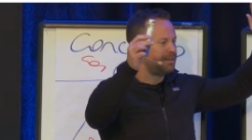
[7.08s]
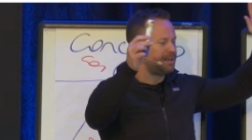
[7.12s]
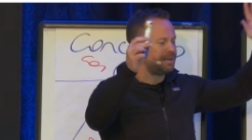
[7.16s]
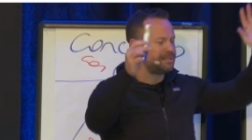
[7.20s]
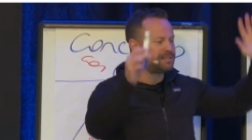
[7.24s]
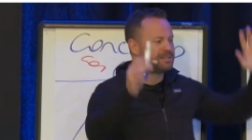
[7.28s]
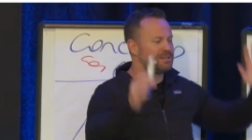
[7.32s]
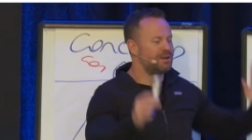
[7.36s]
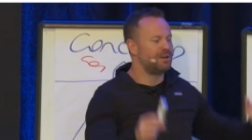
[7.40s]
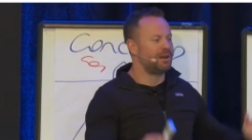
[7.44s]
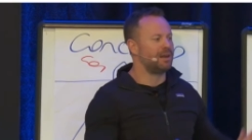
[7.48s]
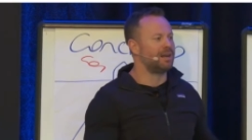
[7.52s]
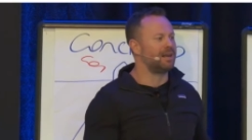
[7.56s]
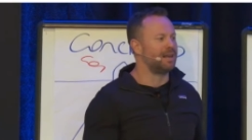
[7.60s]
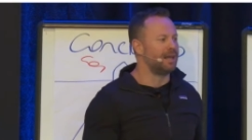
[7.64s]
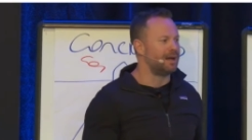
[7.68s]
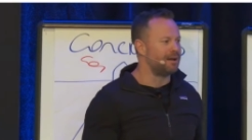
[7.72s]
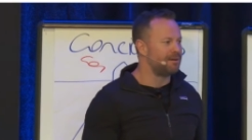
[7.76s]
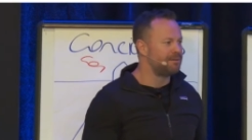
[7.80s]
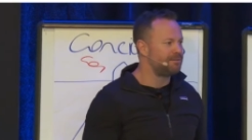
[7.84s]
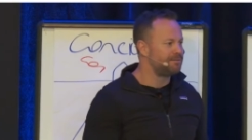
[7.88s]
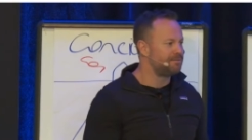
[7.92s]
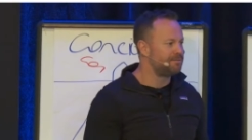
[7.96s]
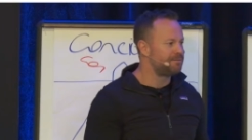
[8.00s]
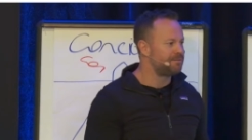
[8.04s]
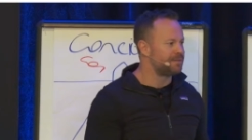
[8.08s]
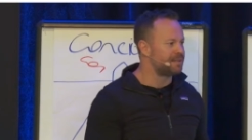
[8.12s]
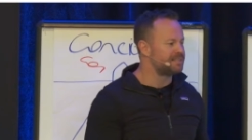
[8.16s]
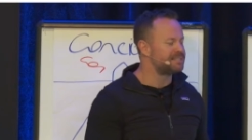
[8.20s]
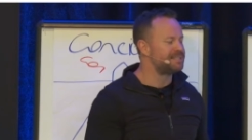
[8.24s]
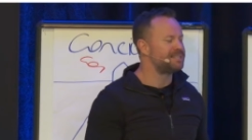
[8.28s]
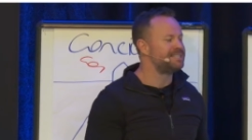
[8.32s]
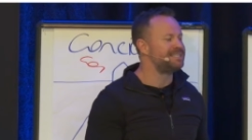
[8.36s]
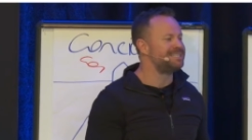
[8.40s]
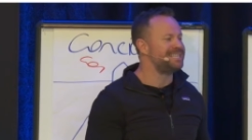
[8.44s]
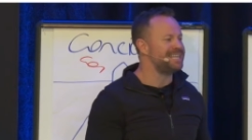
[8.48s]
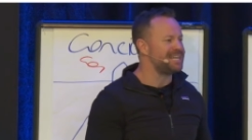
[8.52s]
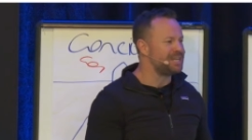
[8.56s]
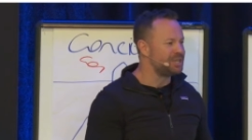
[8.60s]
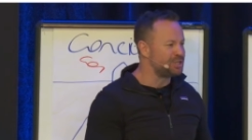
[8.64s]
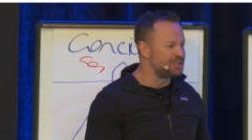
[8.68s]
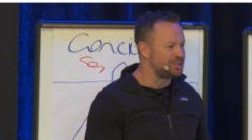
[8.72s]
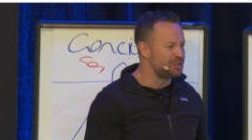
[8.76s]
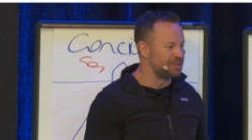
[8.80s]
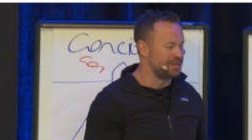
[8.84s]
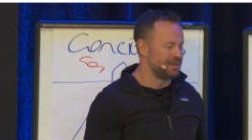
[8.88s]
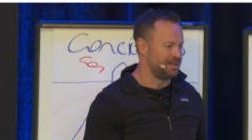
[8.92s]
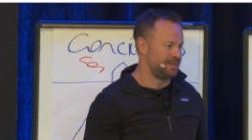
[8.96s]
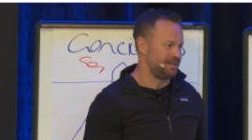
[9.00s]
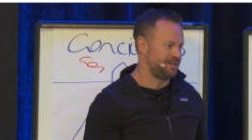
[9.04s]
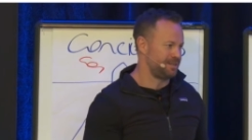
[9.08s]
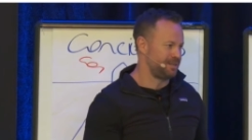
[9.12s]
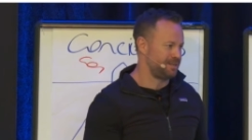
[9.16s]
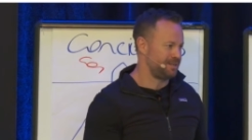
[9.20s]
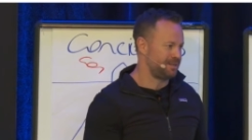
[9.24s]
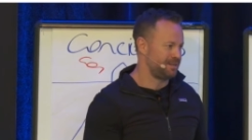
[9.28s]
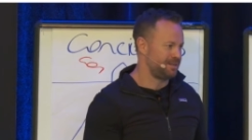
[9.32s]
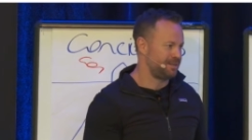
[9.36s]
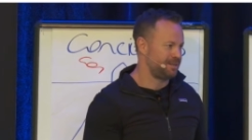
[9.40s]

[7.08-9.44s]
That's not love, that's addiction.